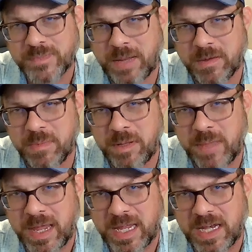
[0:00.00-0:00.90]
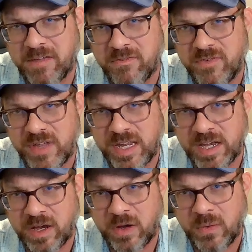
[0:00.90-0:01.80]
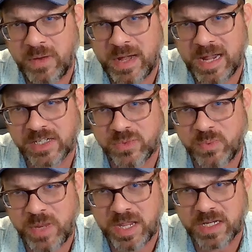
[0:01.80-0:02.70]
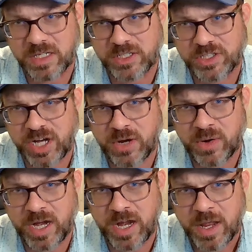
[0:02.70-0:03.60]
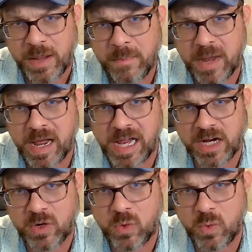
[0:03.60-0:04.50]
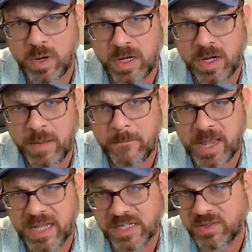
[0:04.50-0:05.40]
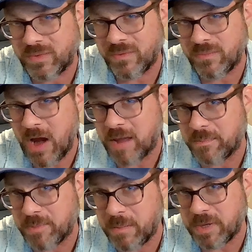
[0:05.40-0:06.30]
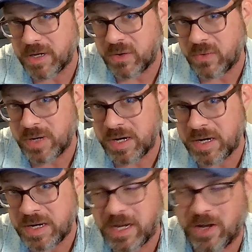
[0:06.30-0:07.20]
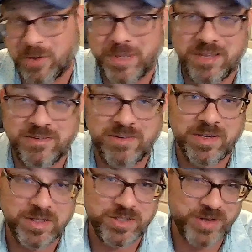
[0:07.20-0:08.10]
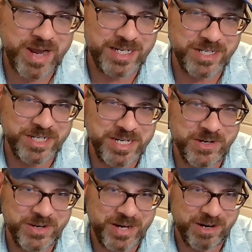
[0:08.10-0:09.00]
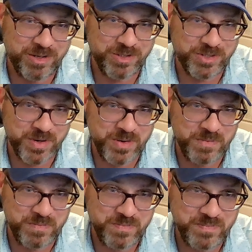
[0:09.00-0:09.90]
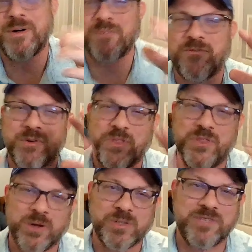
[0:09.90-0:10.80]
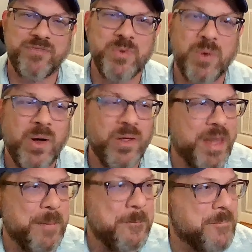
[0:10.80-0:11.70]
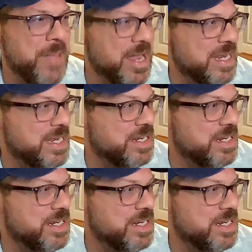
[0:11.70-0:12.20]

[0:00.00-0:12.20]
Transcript: I'm going to be making a video next week sharing my Coinbase wrapped Bitcoin LP strategy on AERODROME. But for those of you all that made it